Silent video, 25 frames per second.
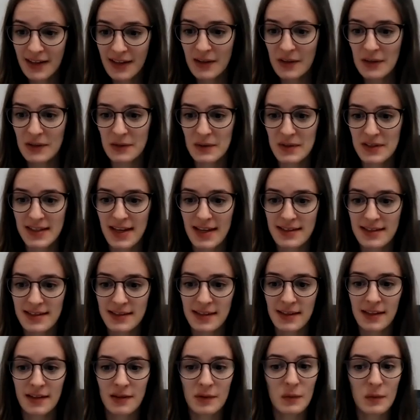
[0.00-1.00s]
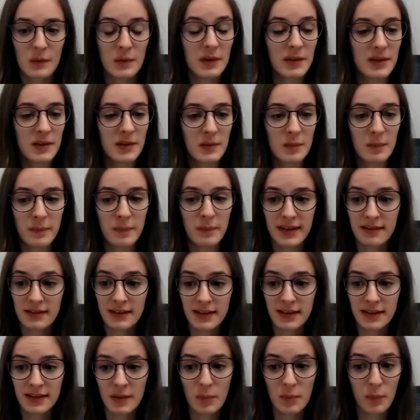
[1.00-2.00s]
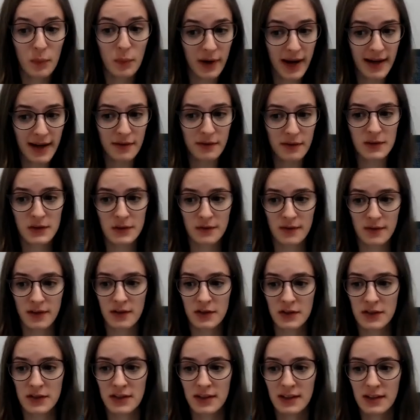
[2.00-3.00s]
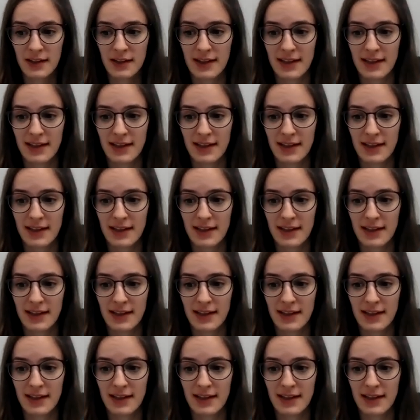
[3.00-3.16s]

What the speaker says: who is asking, will you build in a browse function